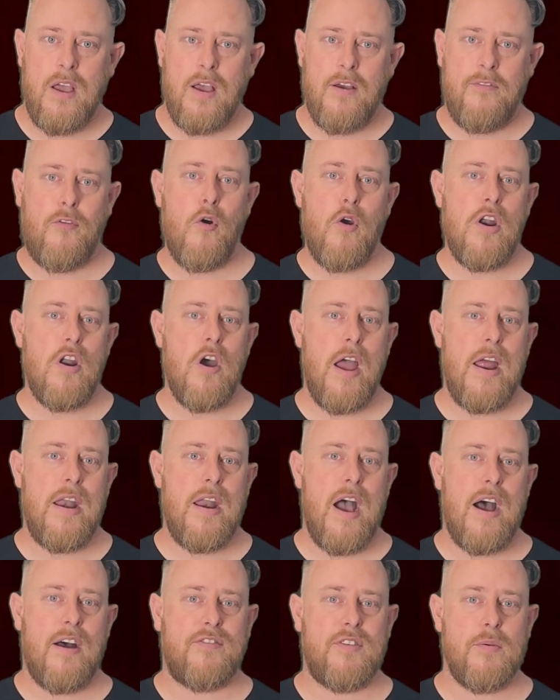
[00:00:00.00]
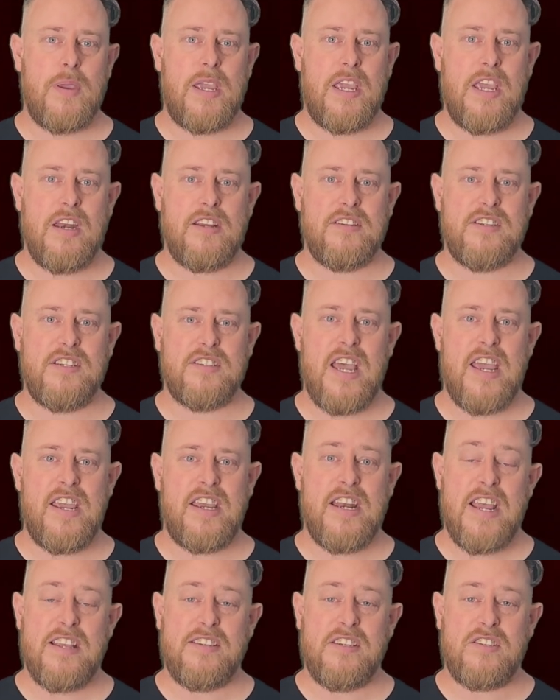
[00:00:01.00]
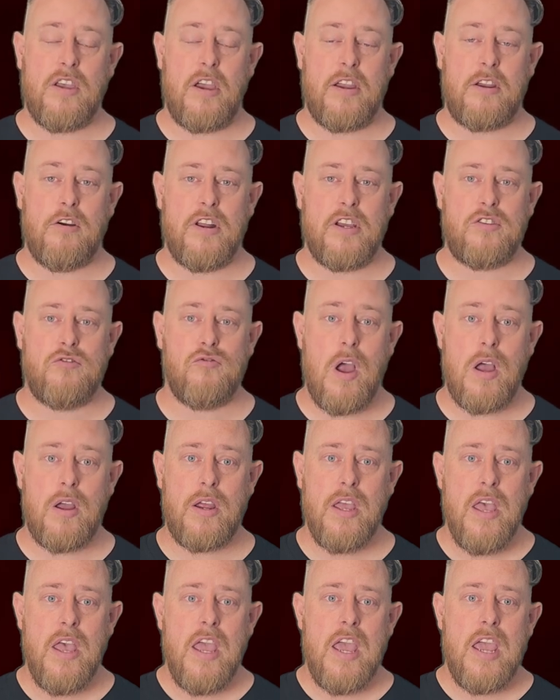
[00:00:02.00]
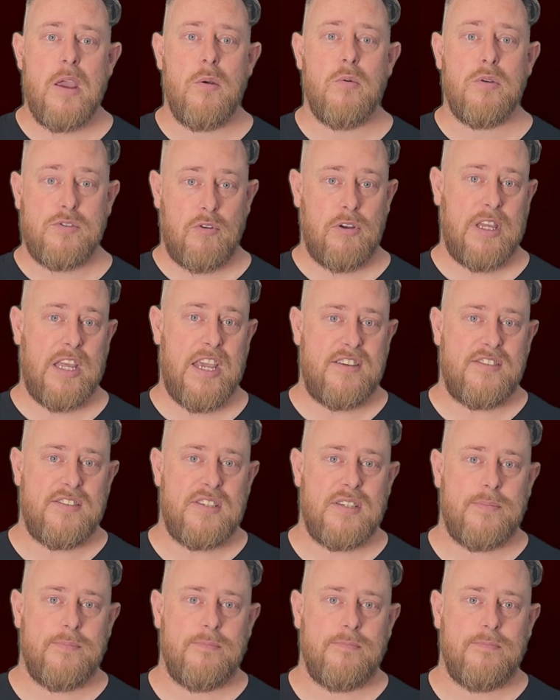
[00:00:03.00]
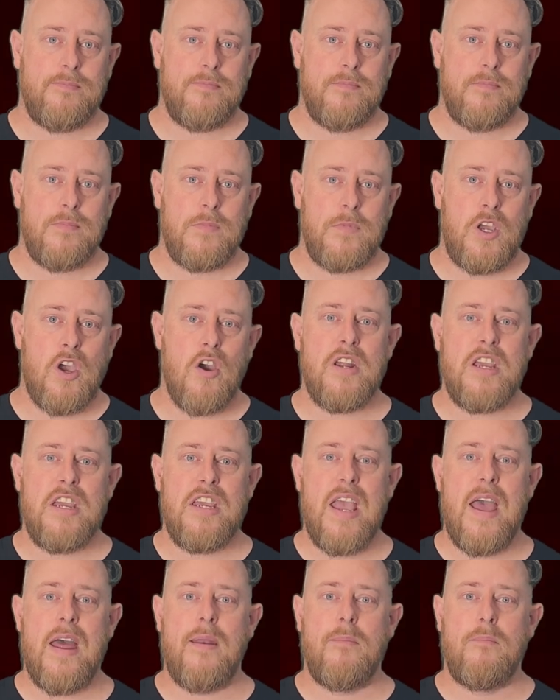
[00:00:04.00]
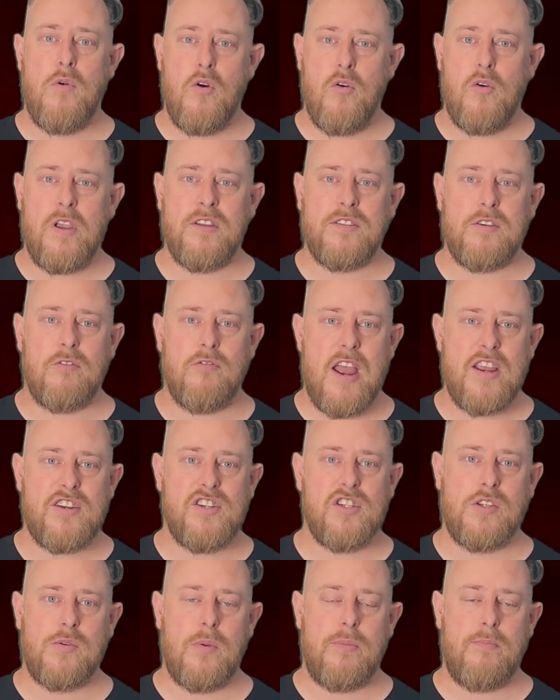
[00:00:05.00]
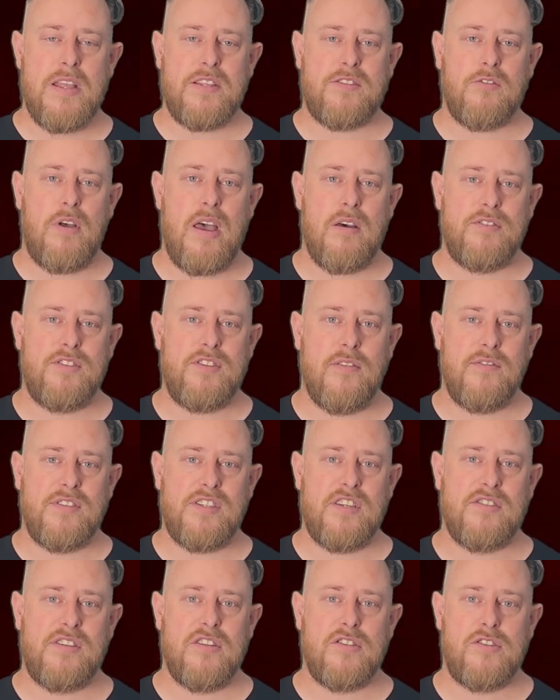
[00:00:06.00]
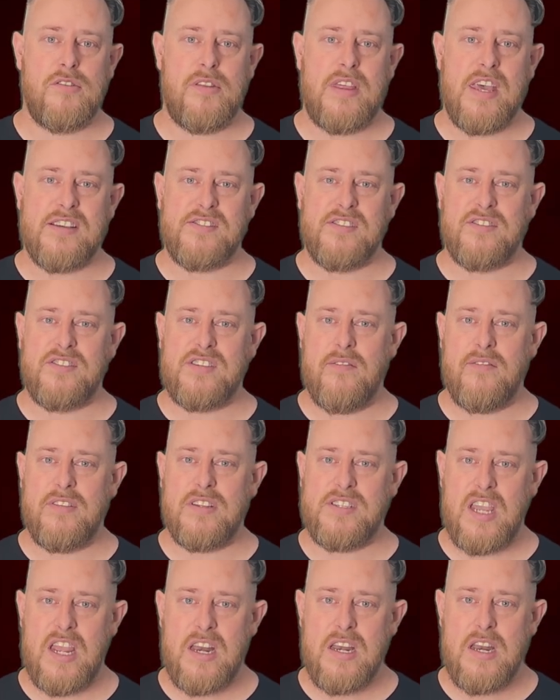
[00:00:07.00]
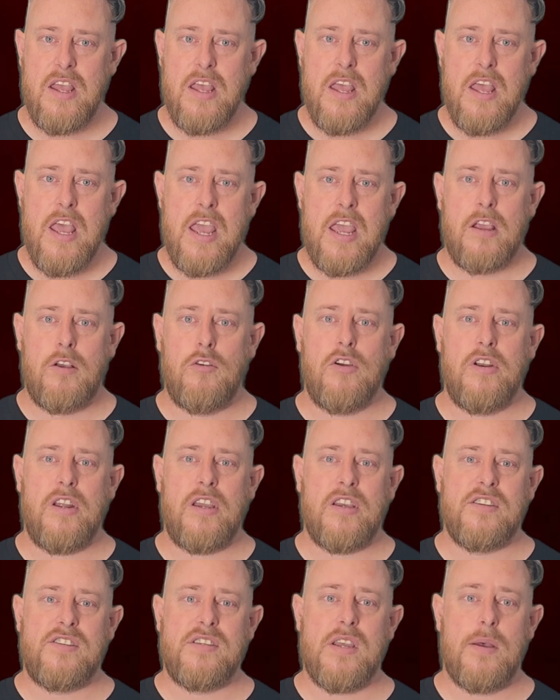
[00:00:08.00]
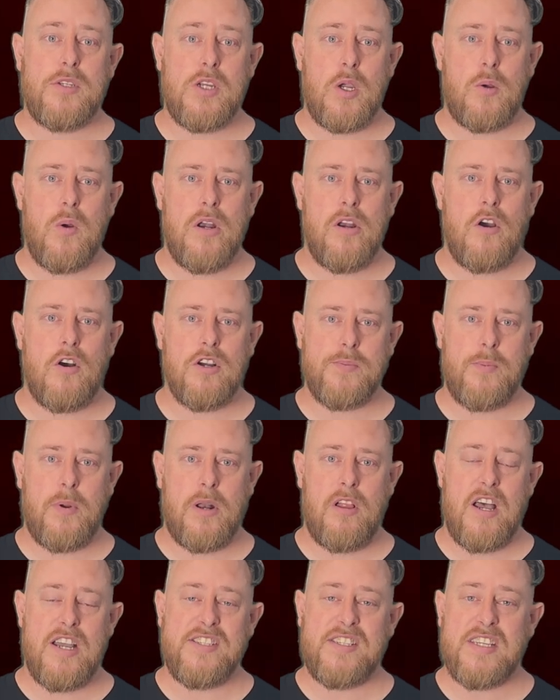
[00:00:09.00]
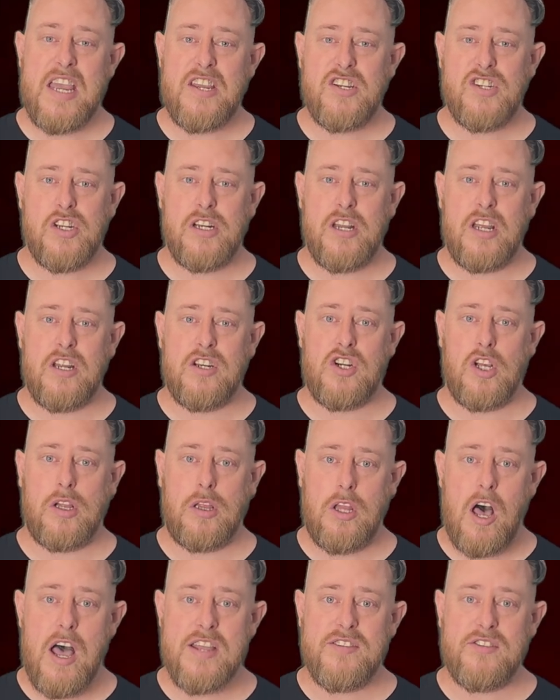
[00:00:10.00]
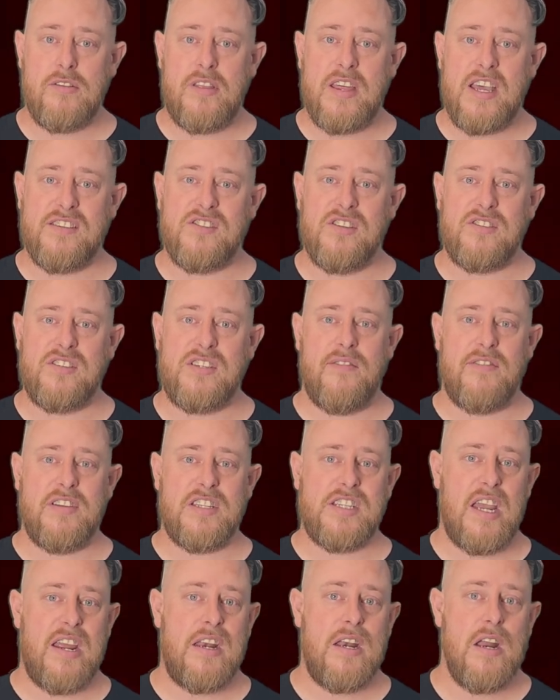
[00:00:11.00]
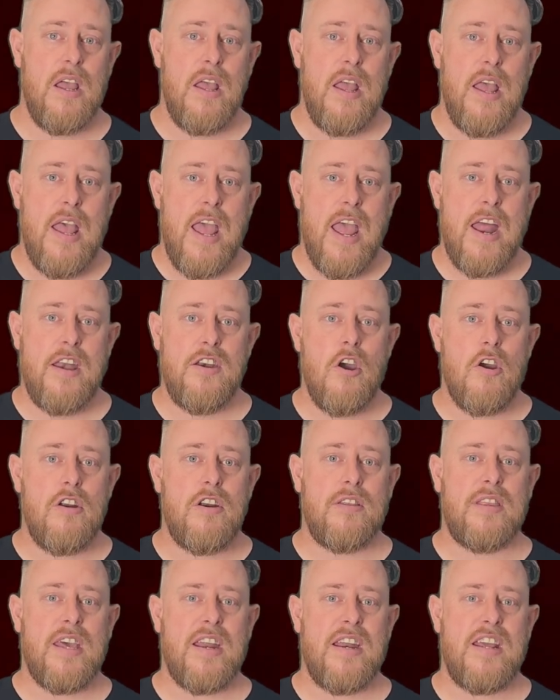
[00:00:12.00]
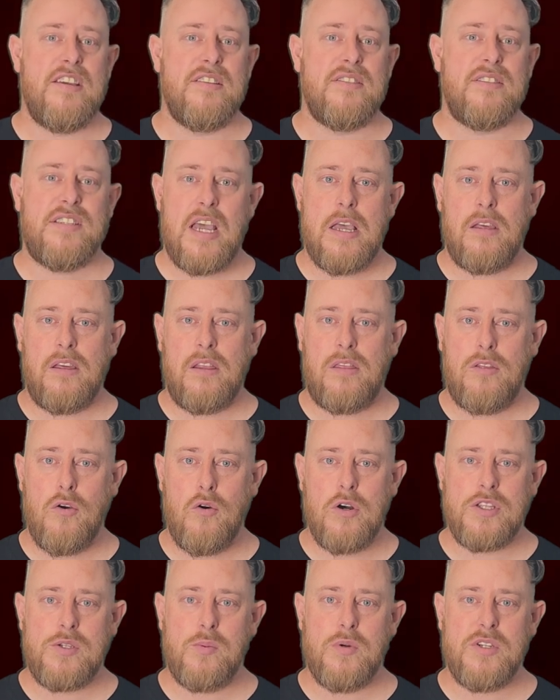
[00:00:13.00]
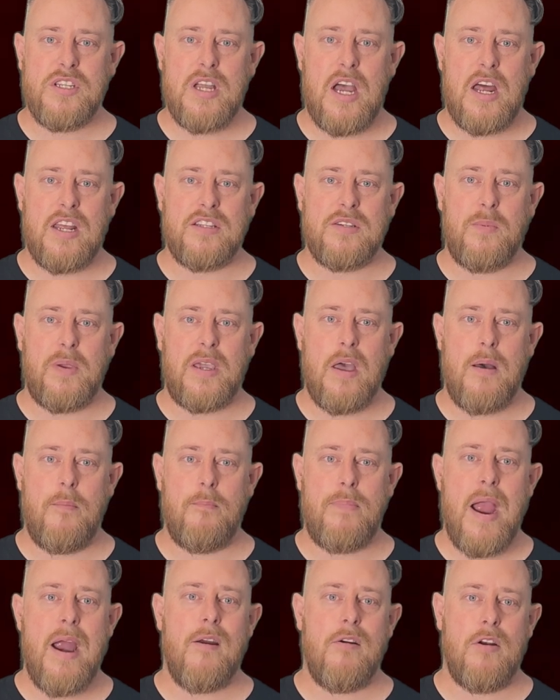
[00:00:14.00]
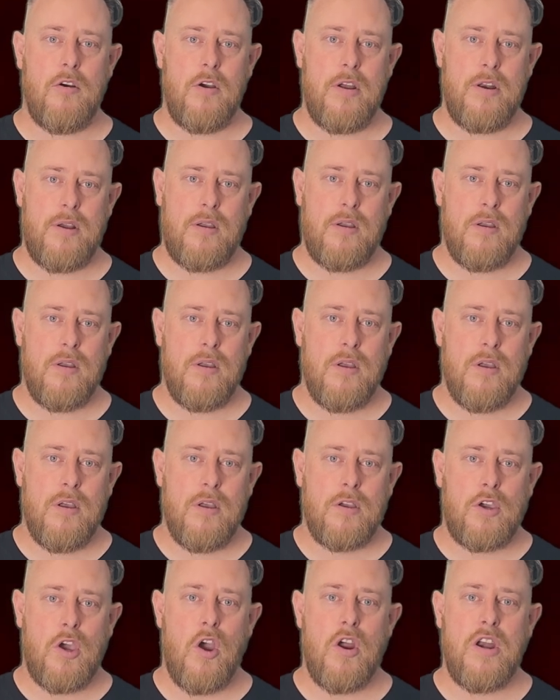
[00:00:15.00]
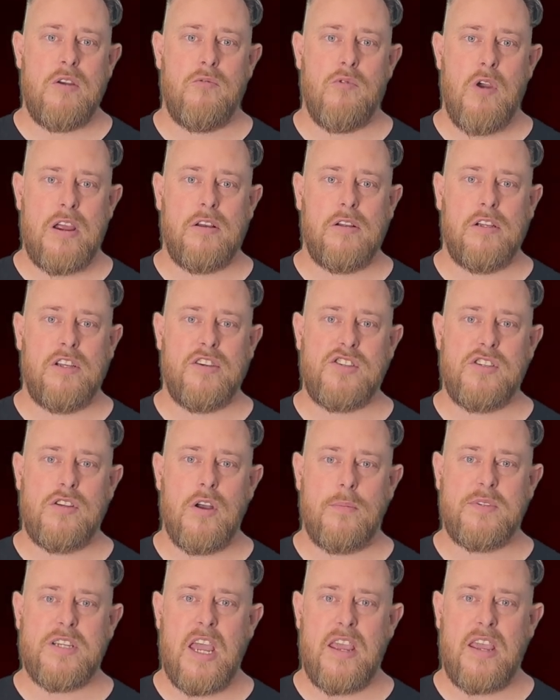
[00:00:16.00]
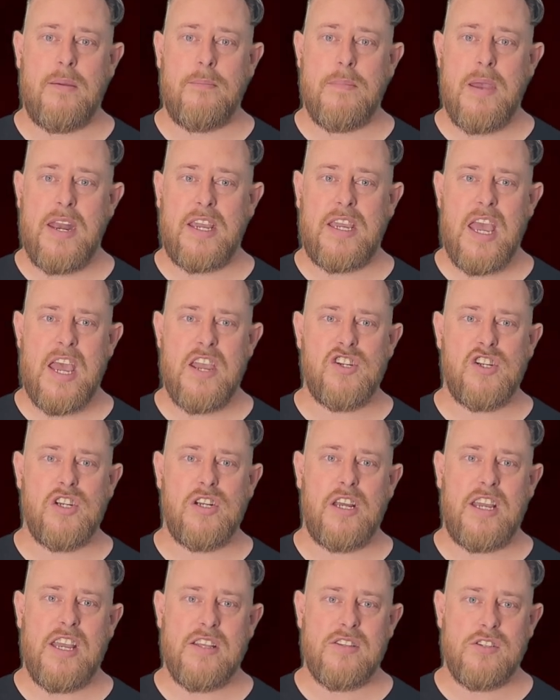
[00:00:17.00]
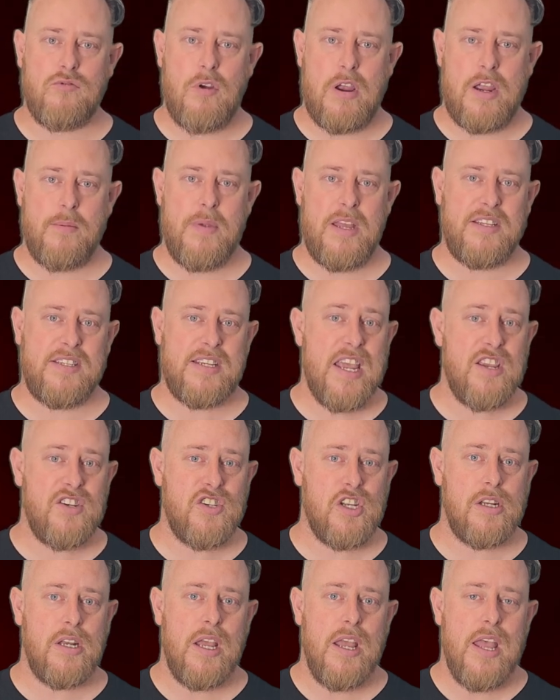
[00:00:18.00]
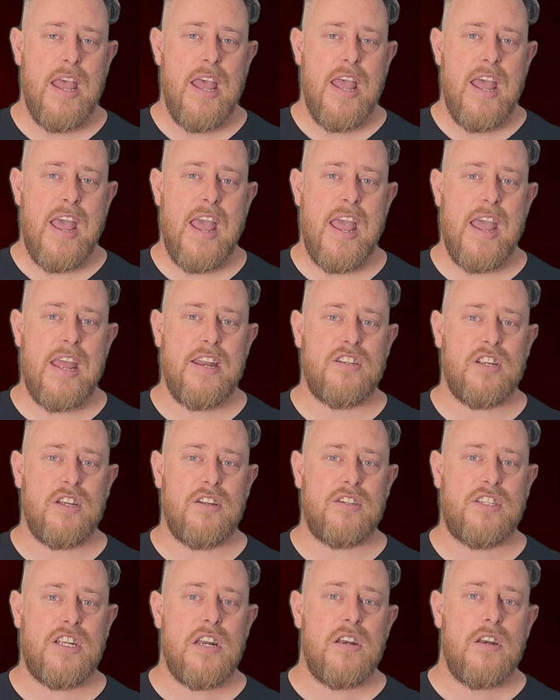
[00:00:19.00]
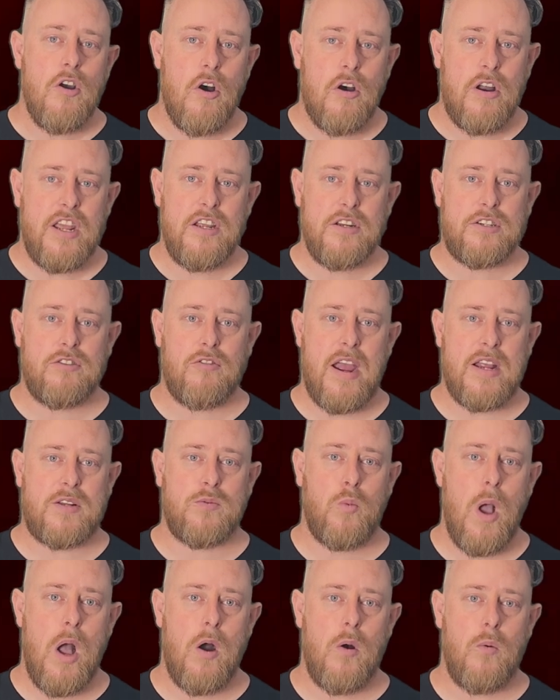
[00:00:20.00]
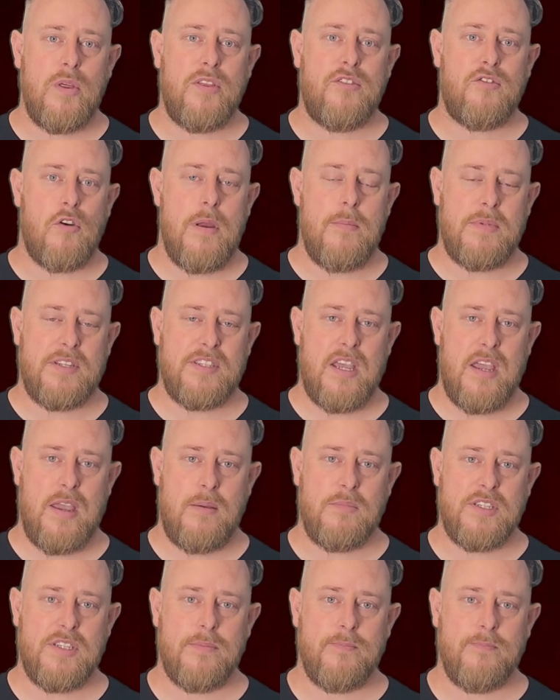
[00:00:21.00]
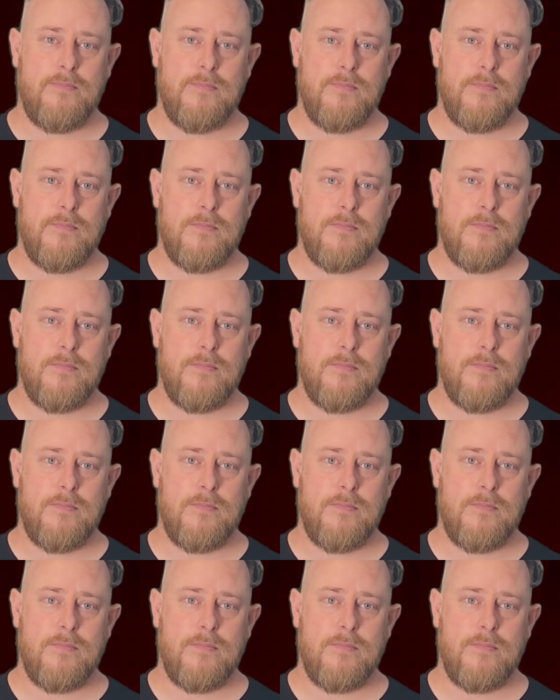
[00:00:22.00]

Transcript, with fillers: A fortnight after beginning to take an antipsychotic drug, he was released. Codey had more interactions with mental health services in 2017, including a subsequent hospitalisation in July 2017, and noted that his daily thoughts were starting to become paranoid. Codey regularly stopped taking medication against recommendation and did not interact well with treatment teams.